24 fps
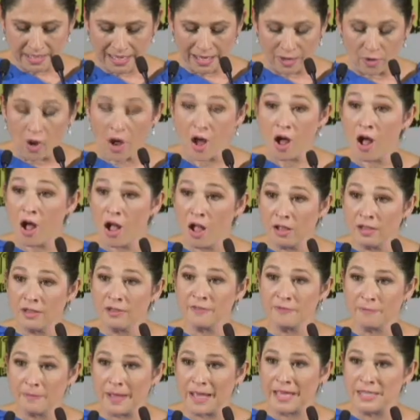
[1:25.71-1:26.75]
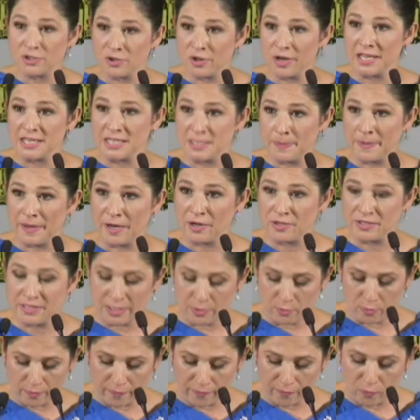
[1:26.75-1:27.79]
Now, all of my
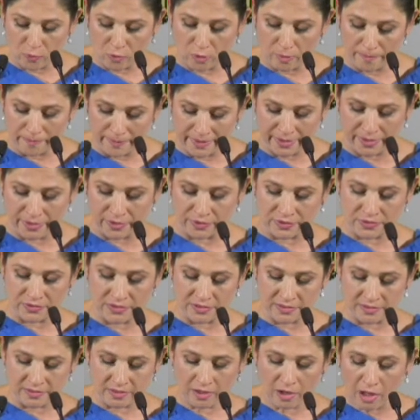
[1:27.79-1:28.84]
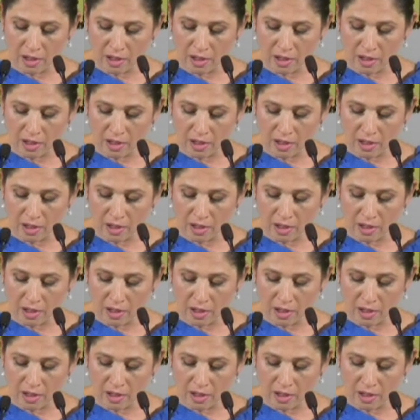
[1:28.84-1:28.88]
transparency reform bills,